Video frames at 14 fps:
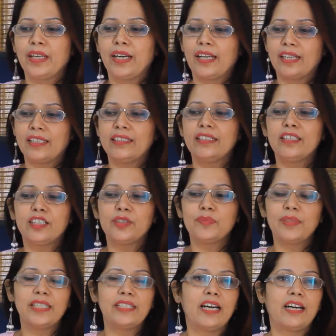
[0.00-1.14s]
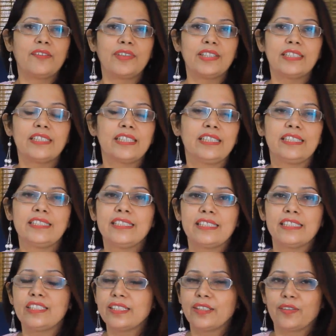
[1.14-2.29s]
another herb that Ayurveda suggests
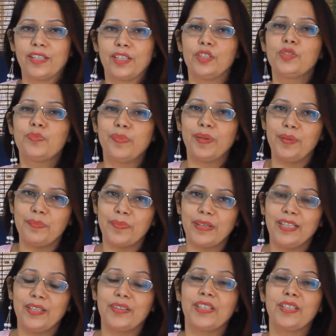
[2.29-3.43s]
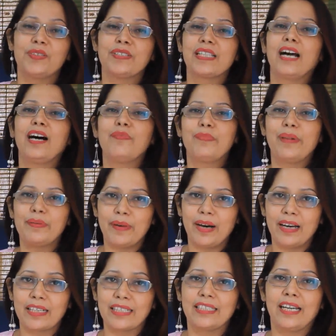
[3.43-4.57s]
is, you can use people, you can use
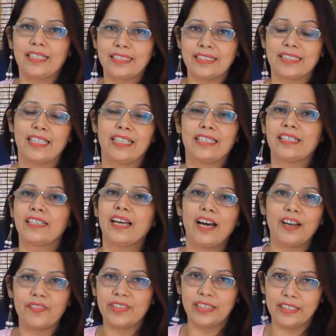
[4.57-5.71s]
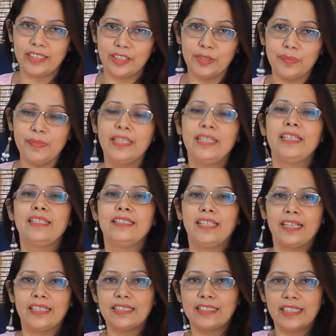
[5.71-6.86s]
apamak, that is another Ayurveda herb
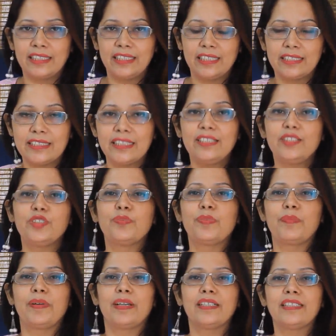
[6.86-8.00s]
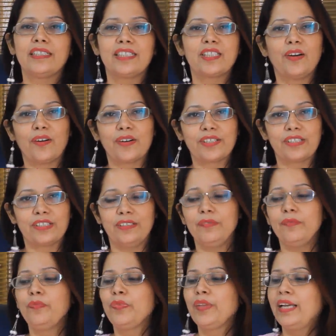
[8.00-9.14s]
that is suggested to prepare the decoction.
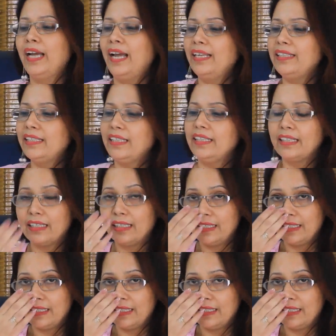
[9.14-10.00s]
And then